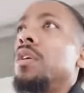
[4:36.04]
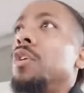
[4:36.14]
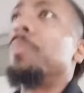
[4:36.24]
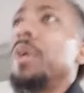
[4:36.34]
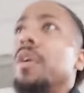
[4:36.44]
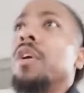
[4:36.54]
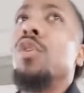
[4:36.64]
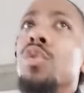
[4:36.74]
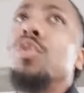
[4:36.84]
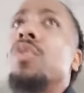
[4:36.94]
You're bigger
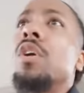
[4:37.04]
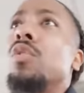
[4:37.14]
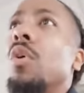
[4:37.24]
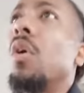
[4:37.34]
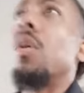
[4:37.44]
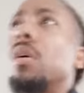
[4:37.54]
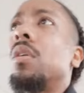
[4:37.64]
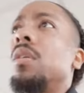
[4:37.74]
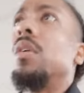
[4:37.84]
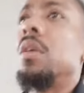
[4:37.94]
than who you think you are.
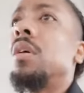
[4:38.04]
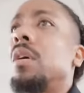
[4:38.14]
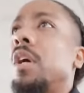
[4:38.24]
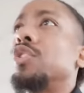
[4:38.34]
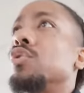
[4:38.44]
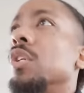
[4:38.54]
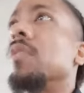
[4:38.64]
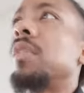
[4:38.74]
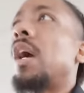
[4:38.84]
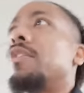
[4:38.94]
As you
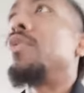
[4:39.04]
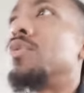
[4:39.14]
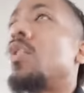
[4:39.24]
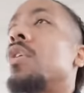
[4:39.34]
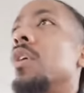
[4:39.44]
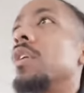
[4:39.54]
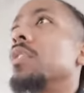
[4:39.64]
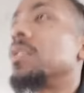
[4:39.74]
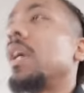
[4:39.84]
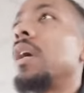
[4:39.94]
live life, you start to
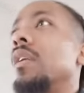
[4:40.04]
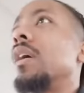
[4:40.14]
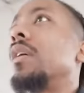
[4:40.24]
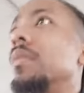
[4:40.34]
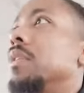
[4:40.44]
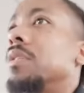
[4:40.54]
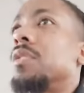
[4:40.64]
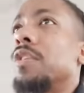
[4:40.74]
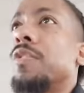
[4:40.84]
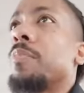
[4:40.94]
understand, like,
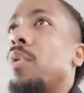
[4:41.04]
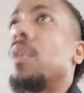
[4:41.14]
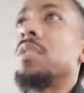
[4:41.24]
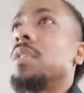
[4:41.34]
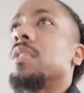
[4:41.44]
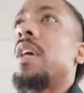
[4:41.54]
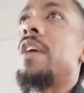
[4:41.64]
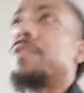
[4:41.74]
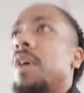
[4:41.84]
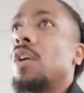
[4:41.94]
there's different parts of this
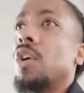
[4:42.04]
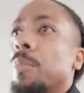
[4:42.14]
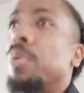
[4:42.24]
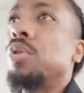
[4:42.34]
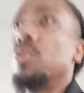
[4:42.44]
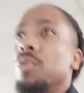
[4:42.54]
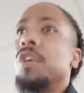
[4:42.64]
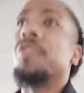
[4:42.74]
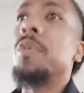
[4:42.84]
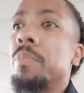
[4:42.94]
life that are going to pull
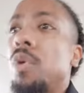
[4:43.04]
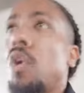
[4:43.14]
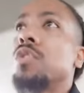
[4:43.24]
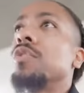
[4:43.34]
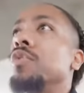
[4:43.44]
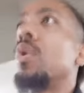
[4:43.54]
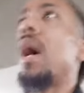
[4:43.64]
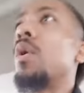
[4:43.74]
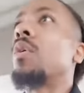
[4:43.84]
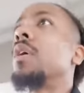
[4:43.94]
different parts of you
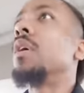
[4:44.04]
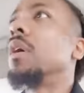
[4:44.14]
out.